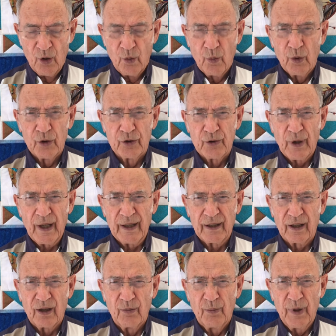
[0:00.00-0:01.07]
would try to
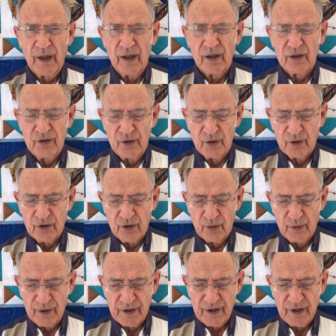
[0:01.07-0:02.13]
compel you to
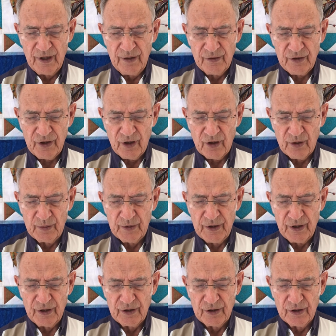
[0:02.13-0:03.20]
receive
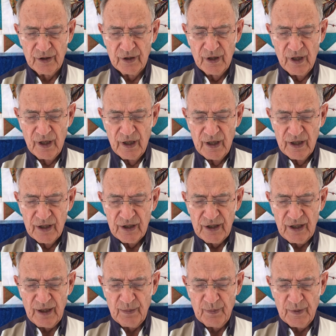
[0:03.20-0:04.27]
circumcision
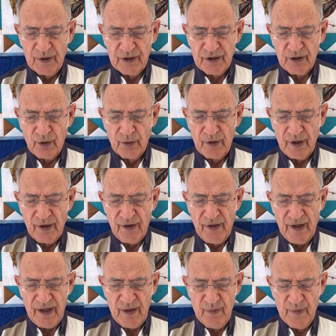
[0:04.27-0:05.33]
simply so that
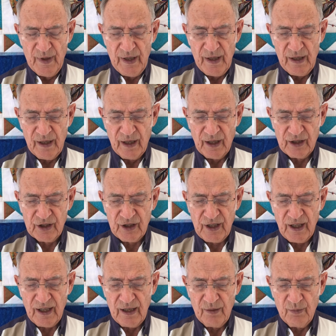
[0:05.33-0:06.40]
they may
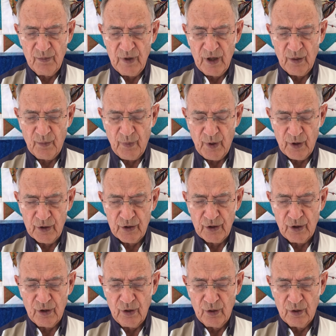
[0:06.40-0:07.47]
escape being
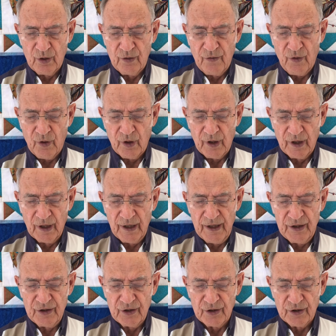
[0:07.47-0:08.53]
persecuted for
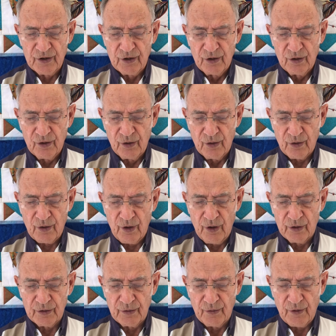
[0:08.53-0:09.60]
allegiance to the
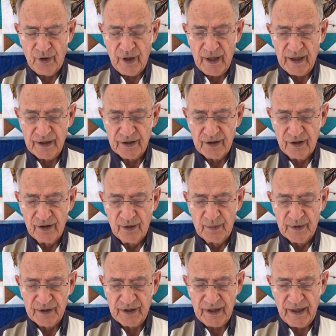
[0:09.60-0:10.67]
cross of Christ, the
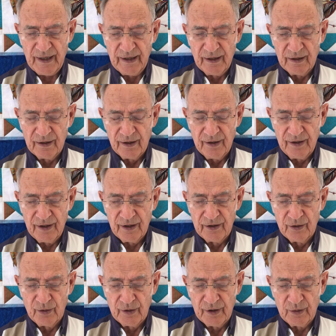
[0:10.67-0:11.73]
Messiah, the
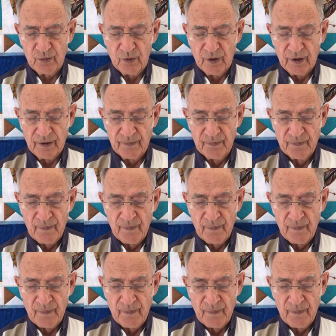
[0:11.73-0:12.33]
Anointed One.